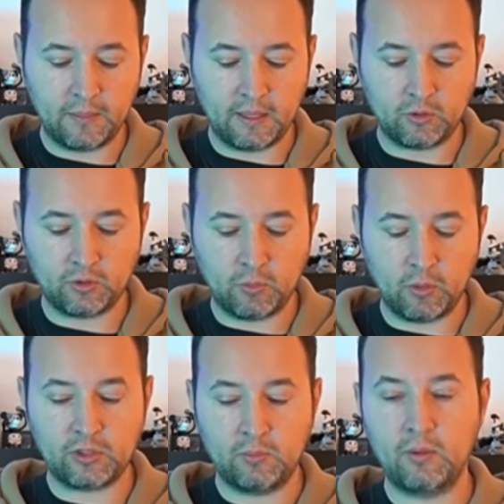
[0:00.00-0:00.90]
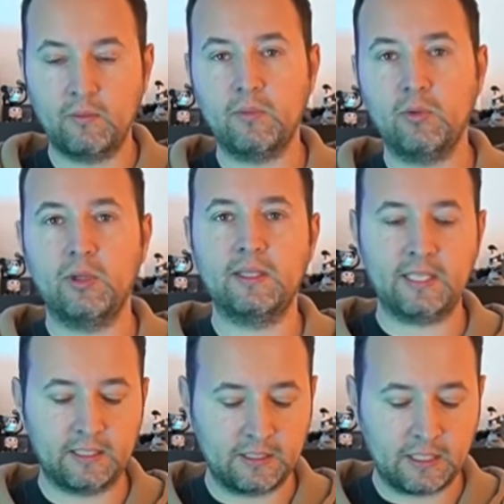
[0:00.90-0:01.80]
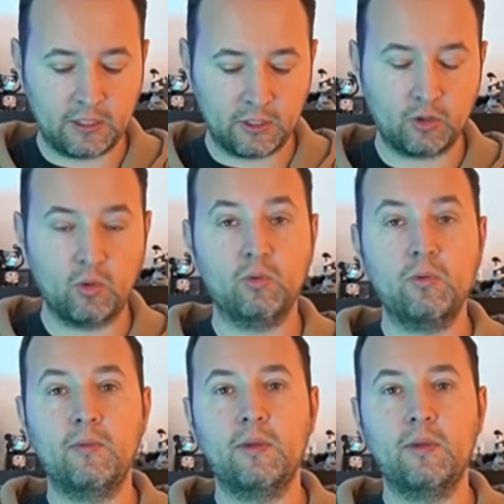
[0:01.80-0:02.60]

That's also possible. You can set a signal tone,